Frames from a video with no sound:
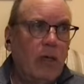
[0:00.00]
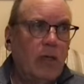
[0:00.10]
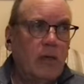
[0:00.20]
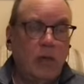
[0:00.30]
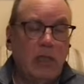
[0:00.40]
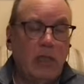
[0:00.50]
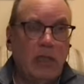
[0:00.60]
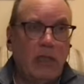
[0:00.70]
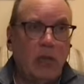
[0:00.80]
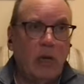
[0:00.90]
to
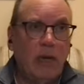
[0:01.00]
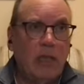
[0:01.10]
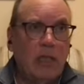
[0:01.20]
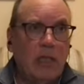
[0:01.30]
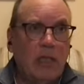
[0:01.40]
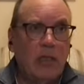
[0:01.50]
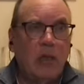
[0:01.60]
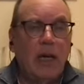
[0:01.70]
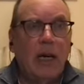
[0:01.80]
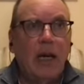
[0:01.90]
resist craving
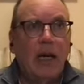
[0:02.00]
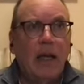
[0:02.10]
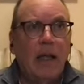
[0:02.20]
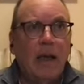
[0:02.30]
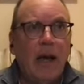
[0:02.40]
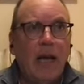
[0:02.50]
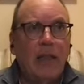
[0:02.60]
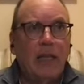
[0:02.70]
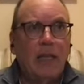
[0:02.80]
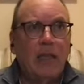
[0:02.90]
so uh, i
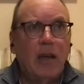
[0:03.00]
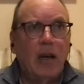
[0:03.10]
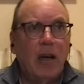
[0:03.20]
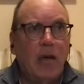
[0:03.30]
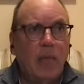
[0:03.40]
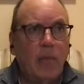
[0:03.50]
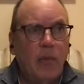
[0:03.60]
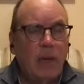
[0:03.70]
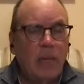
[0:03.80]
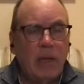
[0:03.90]
think uh,
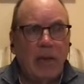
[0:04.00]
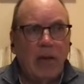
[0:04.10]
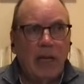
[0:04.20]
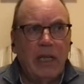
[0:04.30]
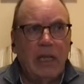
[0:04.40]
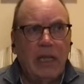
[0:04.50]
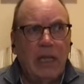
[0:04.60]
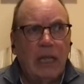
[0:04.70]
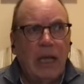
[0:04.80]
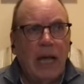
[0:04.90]
primarily
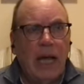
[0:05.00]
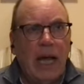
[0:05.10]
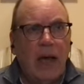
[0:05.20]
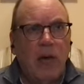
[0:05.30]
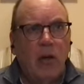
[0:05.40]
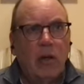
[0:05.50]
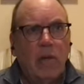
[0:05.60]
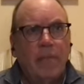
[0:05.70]
our